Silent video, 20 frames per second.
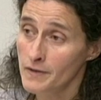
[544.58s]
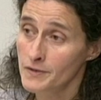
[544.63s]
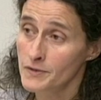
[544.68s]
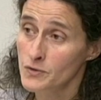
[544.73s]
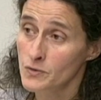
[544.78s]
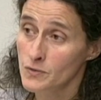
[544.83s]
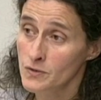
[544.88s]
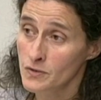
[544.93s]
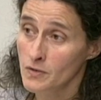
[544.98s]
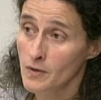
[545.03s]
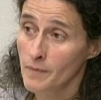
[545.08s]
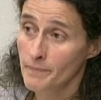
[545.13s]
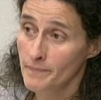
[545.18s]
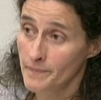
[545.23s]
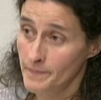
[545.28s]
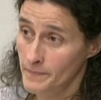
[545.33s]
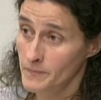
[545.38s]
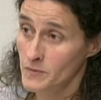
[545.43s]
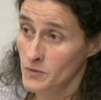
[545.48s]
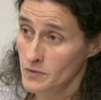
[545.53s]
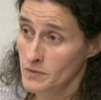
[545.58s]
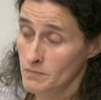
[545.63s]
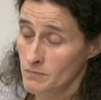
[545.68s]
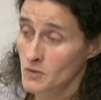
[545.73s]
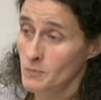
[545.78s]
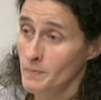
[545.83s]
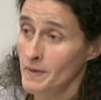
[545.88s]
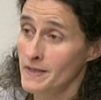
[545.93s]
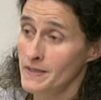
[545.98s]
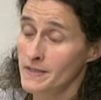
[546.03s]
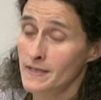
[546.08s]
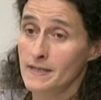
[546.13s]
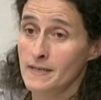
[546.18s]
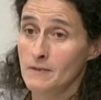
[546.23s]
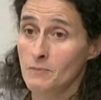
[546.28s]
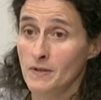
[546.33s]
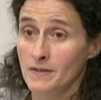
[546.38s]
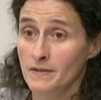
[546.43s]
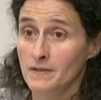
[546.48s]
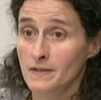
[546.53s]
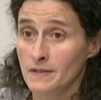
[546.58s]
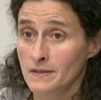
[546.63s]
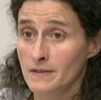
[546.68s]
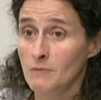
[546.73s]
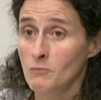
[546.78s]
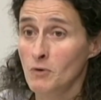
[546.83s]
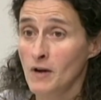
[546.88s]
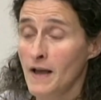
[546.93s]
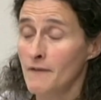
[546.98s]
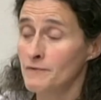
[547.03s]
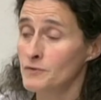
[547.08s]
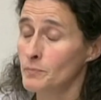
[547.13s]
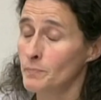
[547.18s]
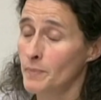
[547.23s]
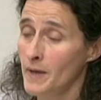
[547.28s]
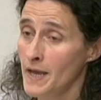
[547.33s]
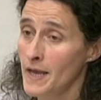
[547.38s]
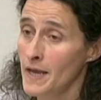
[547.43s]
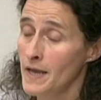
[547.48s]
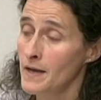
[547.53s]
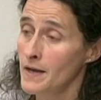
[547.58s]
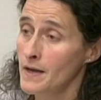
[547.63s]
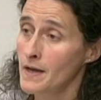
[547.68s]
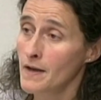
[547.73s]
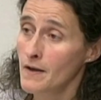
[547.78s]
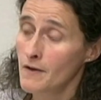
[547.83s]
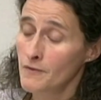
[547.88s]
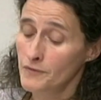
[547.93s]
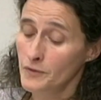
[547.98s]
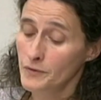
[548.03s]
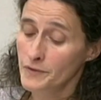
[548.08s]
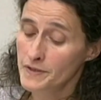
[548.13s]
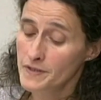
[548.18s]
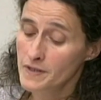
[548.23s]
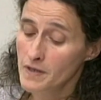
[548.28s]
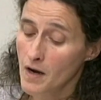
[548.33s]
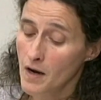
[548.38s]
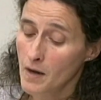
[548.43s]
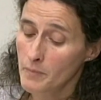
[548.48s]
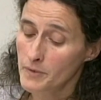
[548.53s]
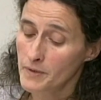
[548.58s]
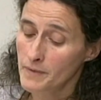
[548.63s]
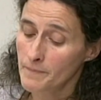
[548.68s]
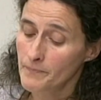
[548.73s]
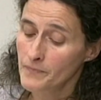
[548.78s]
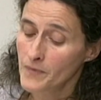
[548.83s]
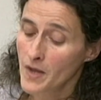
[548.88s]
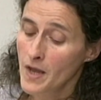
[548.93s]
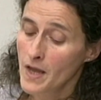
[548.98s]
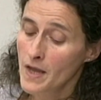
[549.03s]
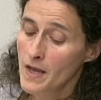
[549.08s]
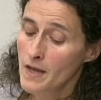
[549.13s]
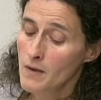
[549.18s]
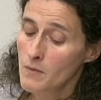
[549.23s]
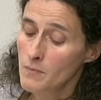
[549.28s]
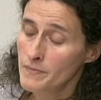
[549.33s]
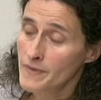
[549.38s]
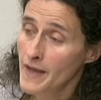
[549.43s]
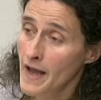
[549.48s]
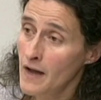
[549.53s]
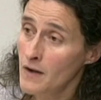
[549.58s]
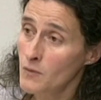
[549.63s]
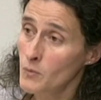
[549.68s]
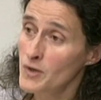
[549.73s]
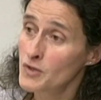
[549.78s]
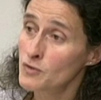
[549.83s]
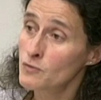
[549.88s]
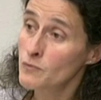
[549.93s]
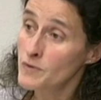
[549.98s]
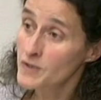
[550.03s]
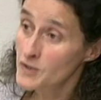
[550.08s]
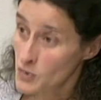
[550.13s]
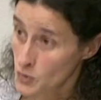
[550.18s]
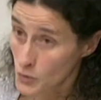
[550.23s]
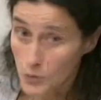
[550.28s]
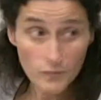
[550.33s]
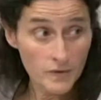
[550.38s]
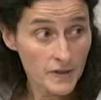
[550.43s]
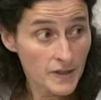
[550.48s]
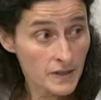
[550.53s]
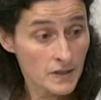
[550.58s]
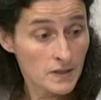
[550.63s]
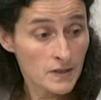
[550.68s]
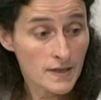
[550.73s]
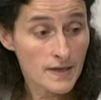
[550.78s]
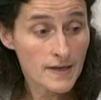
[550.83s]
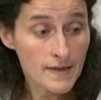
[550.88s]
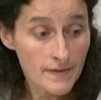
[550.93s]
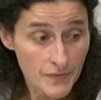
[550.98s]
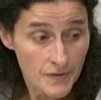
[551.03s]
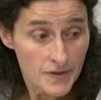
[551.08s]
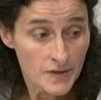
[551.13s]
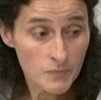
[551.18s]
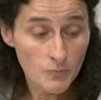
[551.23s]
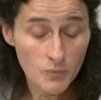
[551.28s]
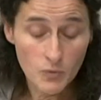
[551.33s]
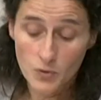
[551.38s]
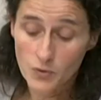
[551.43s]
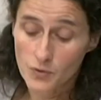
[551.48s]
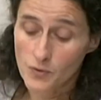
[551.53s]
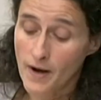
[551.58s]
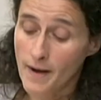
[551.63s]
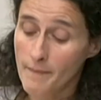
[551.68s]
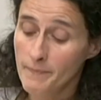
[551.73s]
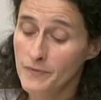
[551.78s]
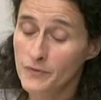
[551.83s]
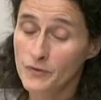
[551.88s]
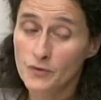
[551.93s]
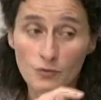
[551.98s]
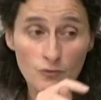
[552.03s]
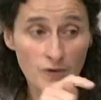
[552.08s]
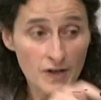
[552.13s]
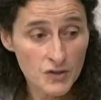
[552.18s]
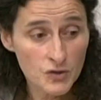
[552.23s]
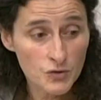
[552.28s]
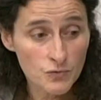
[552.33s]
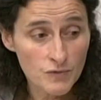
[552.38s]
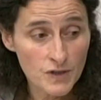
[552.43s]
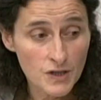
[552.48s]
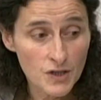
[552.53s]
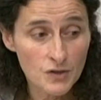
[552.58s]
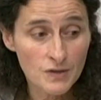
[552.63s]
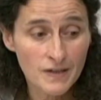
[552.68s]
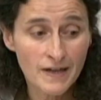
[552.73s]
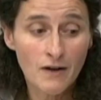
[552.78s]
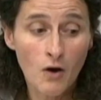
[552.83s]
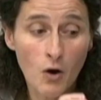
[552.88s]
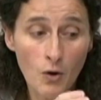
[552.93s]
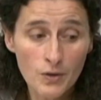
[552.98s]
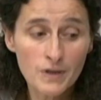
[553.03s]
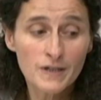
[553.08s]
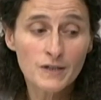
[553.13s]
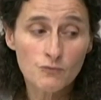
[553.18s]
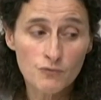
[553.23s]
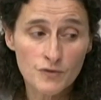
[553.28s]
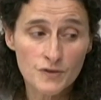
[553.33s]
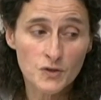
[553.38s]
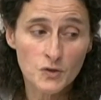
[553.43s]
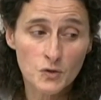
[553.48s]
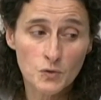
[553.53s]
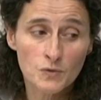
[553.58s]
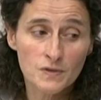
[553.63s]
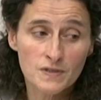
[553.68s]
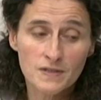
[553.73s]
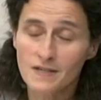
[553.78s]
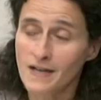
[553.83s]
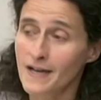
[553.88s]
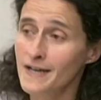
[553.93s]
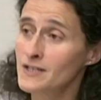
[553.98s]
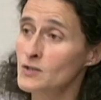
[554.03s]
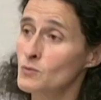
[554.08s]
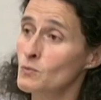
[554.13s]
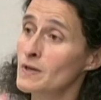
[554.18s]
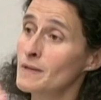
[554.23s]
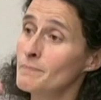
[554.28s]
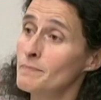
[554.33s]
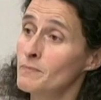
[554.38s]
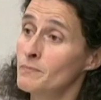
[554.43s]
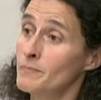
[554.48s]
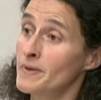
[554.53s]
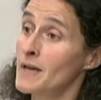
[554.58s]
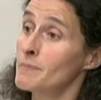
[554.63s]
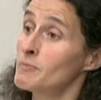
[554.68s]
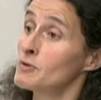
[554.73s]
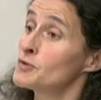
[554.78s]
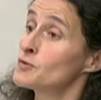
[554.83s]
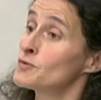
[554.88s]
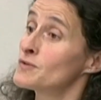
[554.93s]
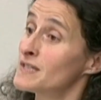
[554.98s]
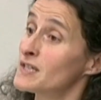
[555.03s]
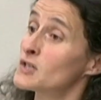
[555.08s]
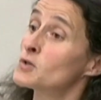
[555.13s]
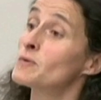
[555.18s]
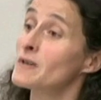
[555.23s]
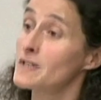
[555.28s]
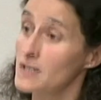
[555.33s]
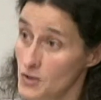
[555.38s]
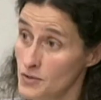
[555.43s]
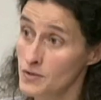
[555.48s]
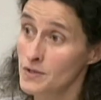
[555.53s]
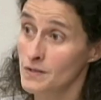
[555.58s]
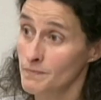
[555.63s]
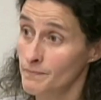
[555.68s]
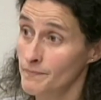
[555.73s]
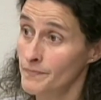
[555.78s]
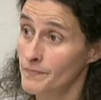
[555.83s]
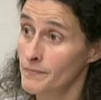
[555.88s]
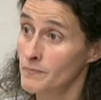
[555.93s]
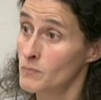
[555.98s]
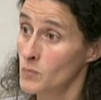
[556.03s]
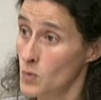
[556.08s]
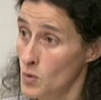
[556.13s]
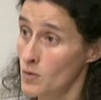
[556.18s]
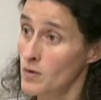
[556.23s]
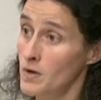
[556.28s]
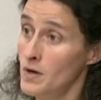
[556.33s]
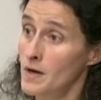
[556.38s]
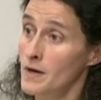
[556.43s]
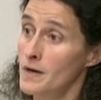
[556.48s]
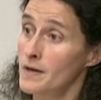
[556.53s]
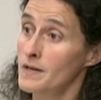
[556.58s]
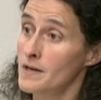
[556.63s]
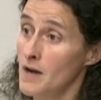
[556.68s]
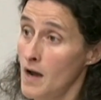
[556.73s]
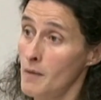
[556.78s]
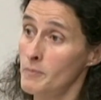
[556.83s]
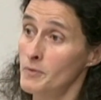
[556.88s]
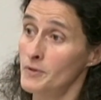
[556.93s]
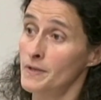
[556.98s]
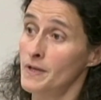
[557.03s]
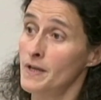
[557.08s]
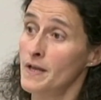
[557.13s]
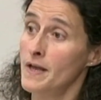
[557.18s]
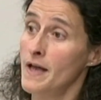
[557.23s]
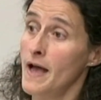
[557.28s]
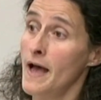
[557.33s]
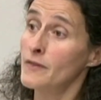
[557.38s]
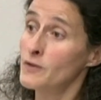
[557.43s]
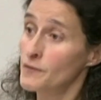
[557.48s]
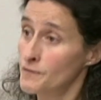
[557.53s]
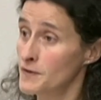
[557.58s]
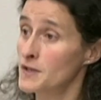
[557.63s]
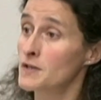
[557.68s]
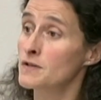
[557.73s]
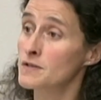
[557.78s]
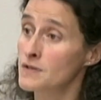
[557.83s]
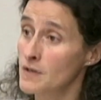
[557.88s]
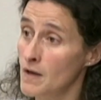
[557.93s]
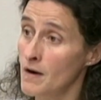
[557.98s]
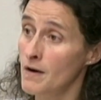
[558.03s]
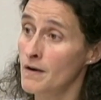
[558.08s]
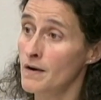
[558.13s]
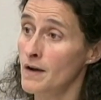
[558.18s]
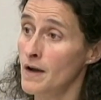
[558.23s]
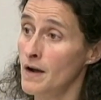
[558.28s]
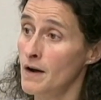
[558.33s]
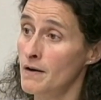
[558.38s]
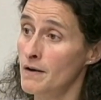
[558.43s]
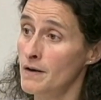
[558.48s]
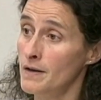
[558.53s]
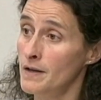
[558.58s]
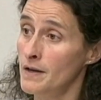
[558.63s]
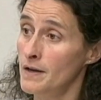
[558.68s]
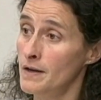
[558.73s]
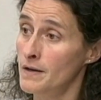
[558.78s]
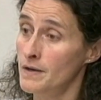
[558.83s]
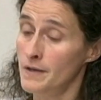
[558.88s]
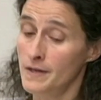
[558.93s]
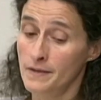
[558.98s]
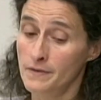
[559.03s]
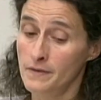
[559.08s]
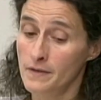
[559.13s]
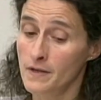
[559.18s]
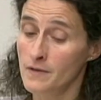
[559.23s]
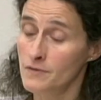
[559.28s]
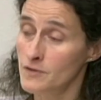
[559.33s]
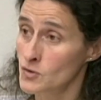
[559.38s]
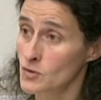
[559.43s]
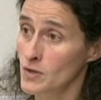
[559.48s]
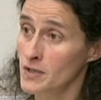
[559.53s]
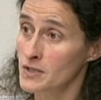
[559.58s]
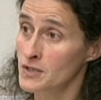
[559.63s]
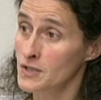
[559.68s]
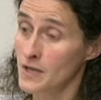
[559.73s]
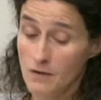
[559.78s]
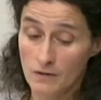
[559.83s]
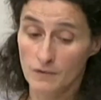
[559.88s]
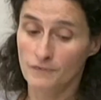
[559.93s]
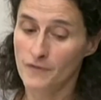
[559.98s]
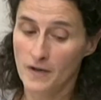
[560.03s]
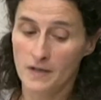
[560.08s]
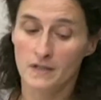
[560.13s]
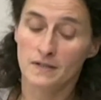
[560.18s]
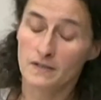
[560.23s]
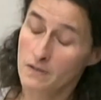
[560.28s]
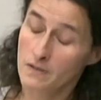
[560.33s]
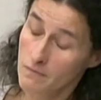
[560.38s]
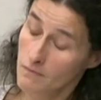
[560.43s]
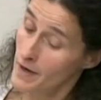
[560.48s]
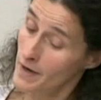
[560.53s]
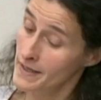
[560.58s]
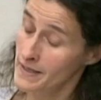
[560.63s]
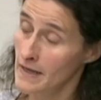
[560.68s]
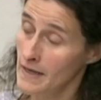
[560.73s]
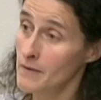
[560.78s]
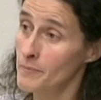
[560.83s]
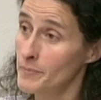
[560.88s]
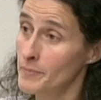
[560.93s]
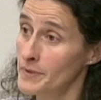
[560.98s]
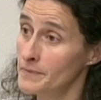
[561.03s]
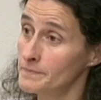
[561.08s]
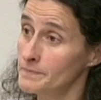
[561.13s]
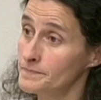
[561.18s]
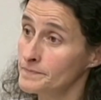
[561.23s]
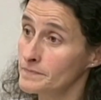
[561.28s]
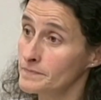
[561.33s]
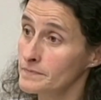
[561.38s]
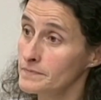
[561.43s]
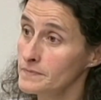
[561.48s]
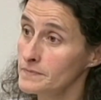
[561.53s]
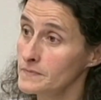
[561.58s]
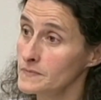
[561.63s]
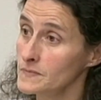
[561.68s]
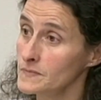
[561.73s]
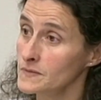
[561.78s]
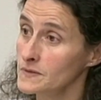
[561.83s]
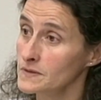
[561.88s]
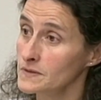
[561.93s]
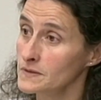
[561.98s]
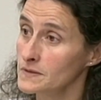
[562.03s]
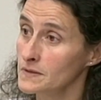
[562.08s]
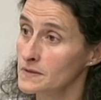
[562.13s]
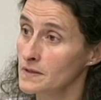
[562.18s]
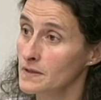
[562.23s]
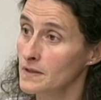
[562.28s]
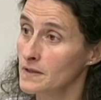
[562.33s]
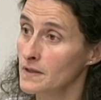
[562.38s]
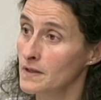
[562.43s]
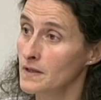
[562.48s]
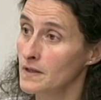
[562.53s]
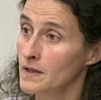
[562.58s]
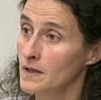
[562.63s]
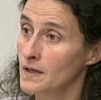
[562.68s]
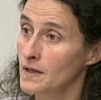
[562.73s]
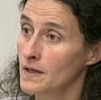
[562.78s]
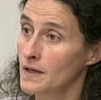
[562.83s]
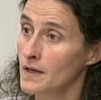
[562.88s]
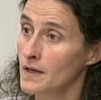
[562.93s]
to stop, to basically when they will have to pay for this carbon. Now, when you restore it in this program, the restoration and only restored sites will be able to sequester more carbon, and the figures are in the strategy. I can't find it right now, but That's what I'm asking.